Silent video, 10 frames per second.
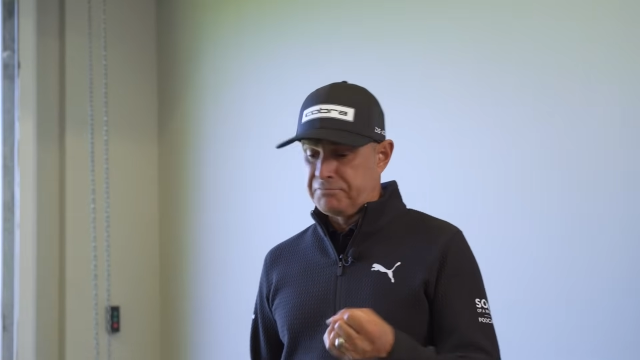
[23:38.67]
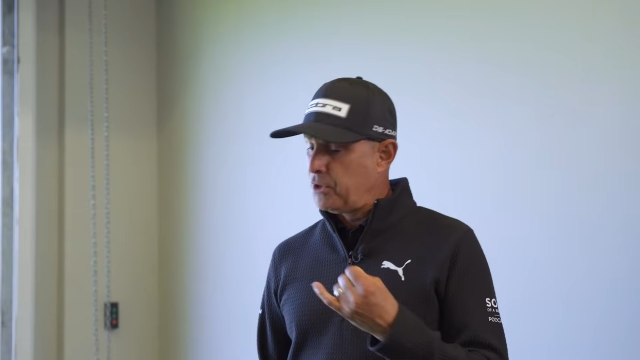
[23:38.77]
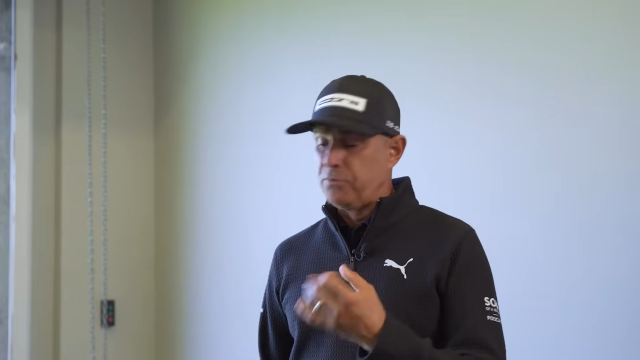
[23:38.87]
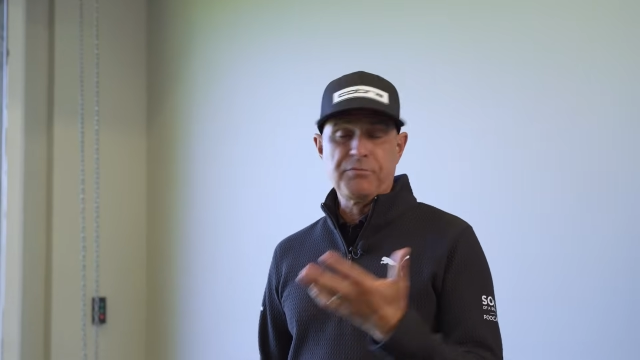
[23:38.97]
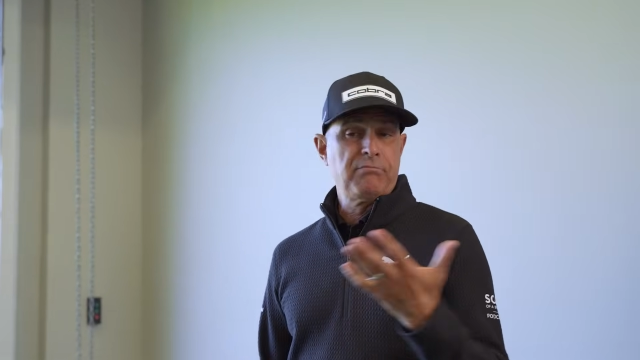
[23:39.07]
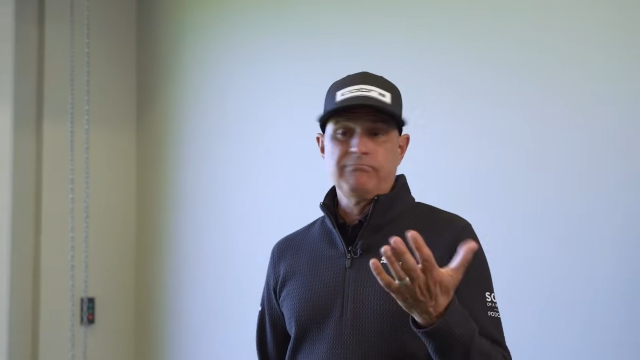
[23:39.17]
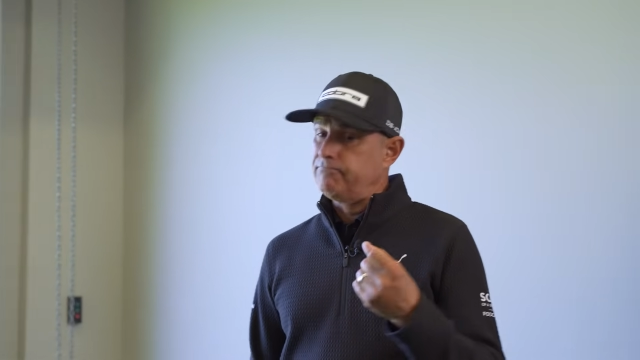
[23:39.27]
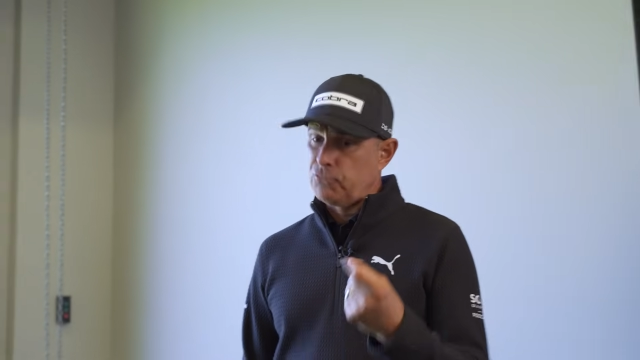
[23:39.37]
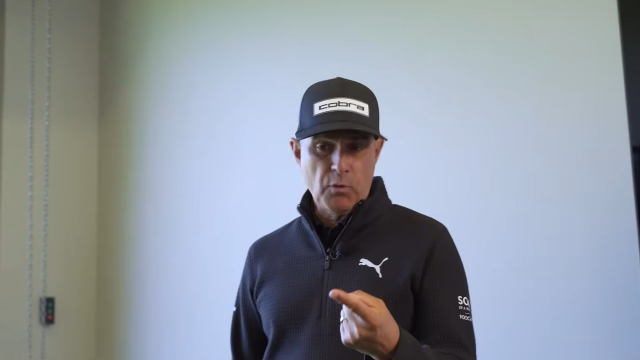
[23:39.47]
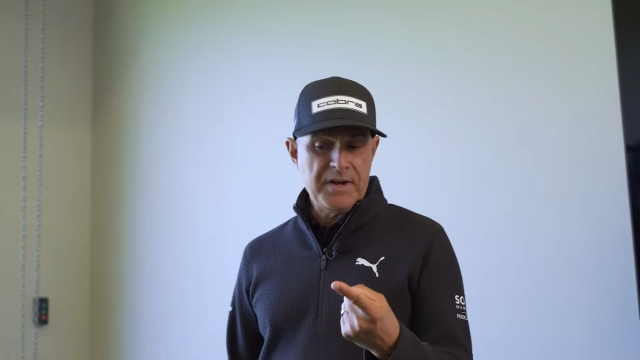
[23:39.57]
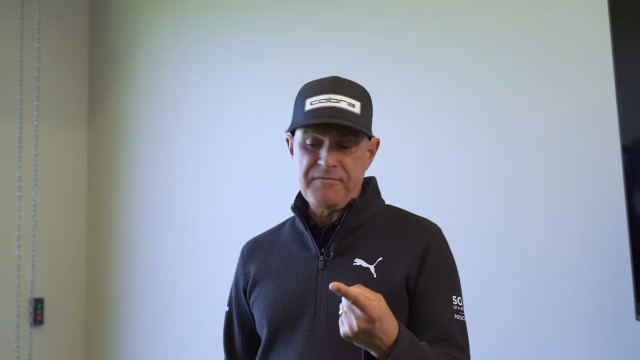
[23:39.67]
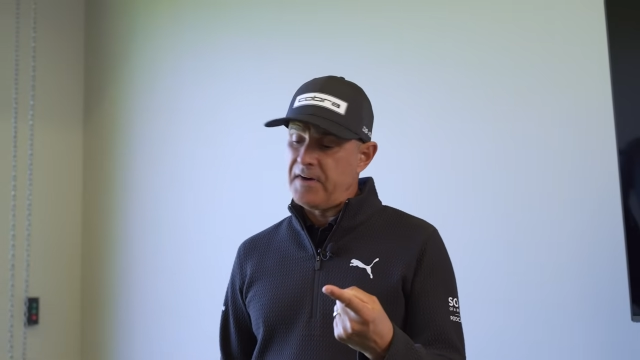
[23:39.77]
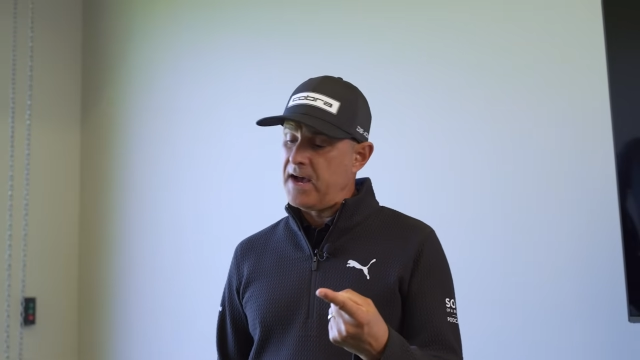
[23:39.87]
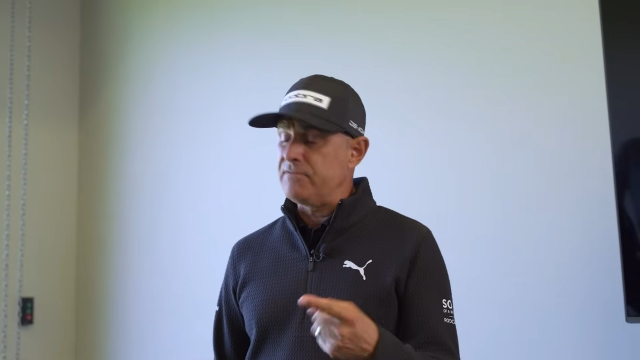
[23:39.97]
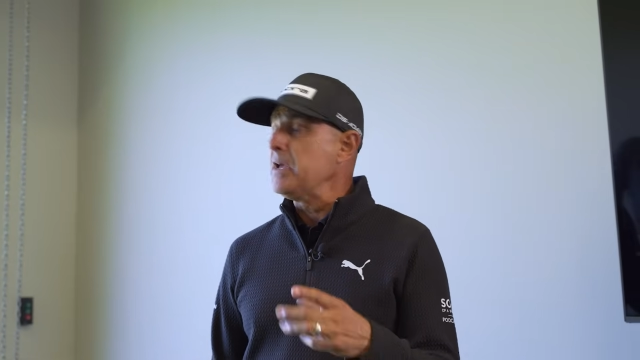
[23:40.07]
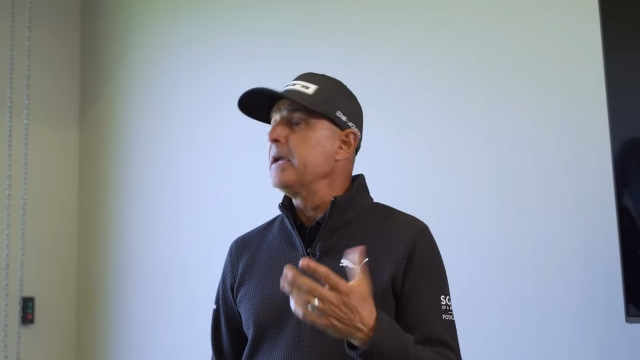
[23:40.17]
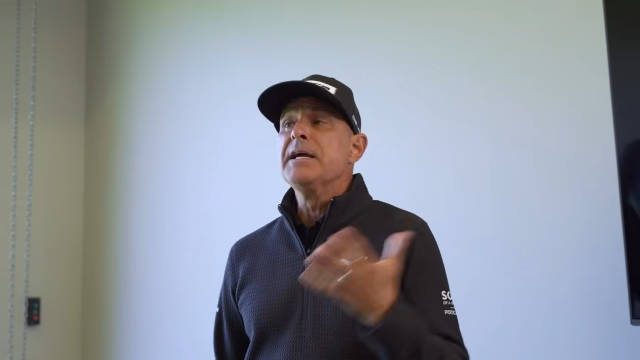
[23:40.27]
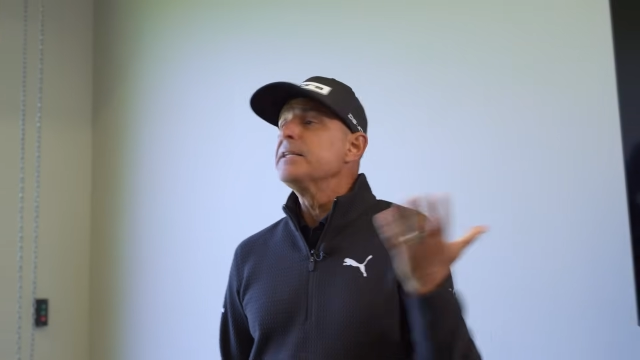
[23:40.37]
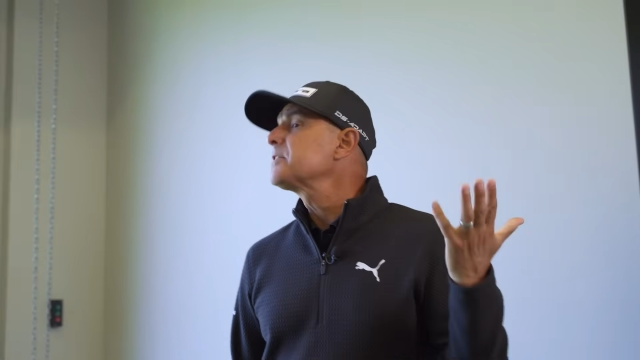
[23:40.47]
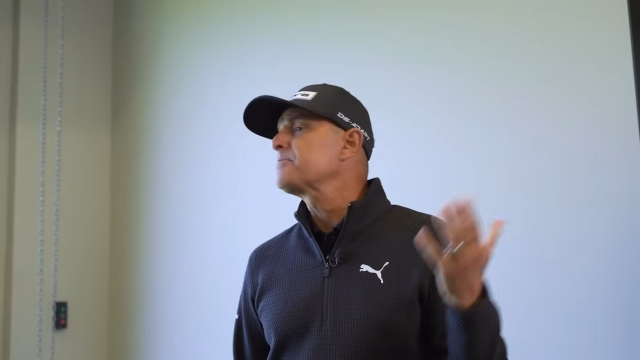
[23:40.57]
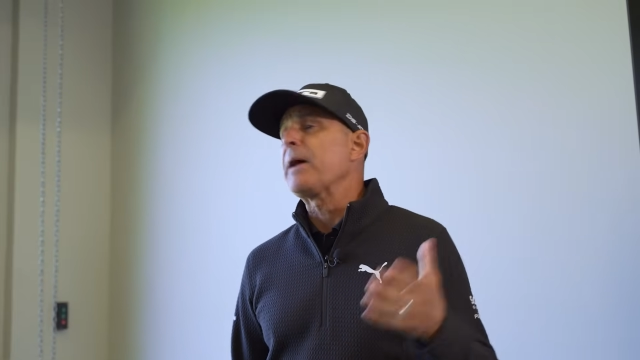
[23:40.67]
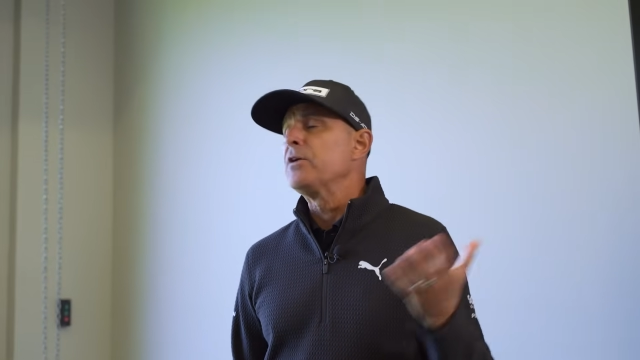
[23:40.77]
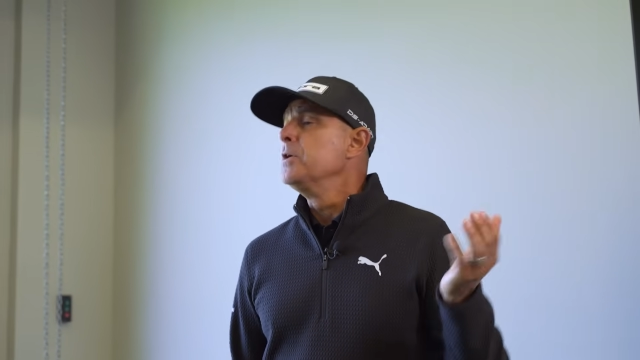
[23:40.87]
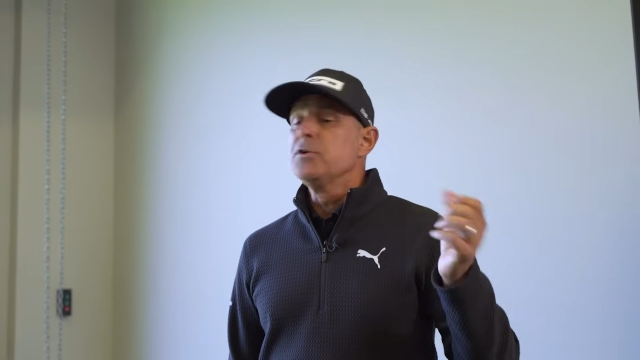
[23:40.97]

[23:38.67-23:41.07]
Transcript: So 25, doesn't matter.